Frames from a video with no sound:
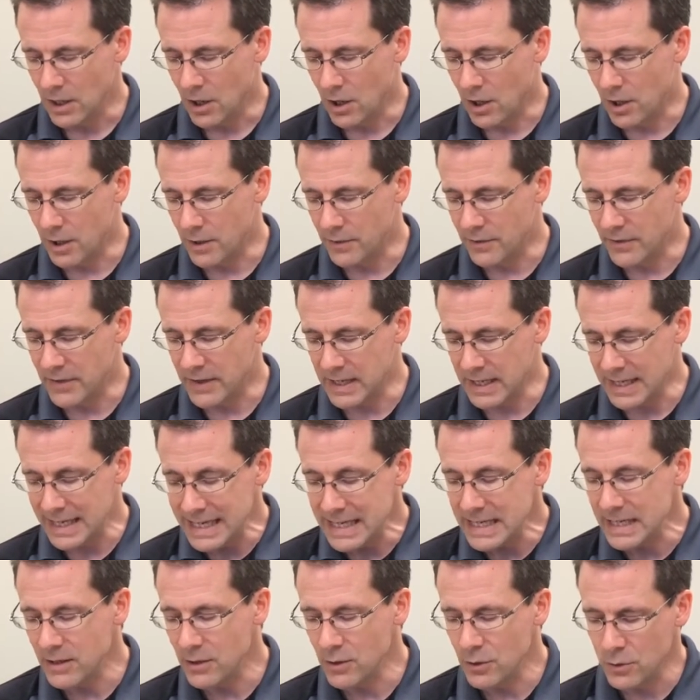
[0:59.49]
on the
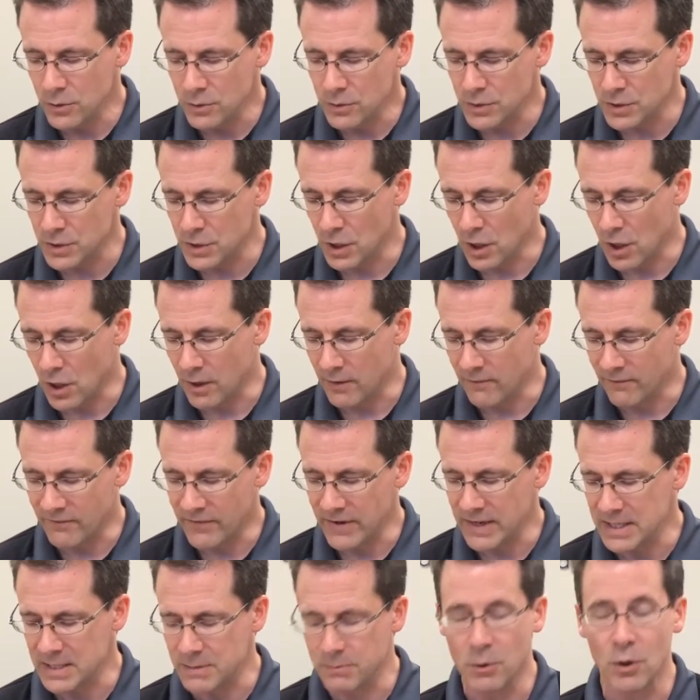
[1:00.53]
e-news, on
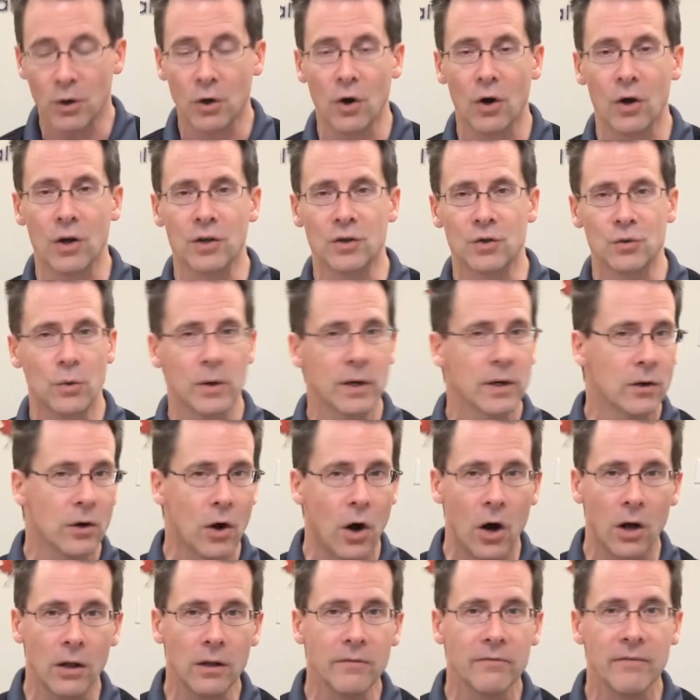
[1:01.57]
Facebook, on Twitter,
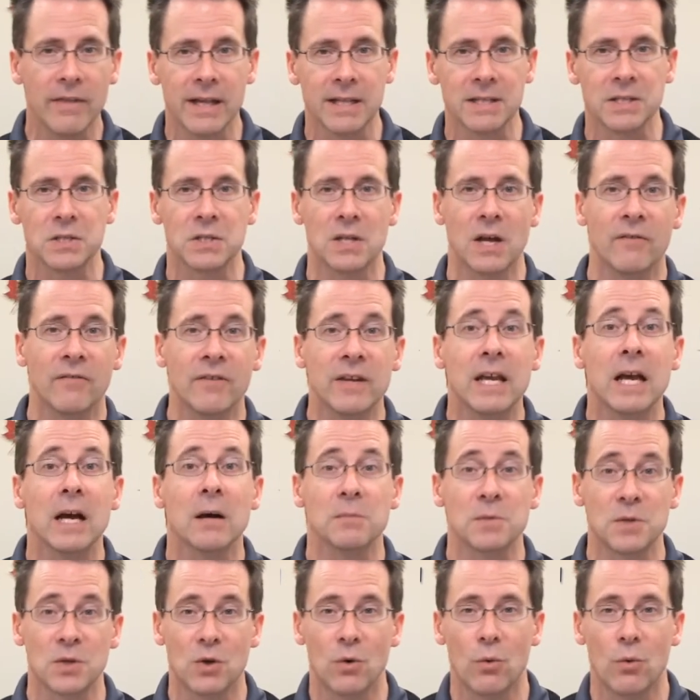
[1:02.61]
all of that stuff. He helps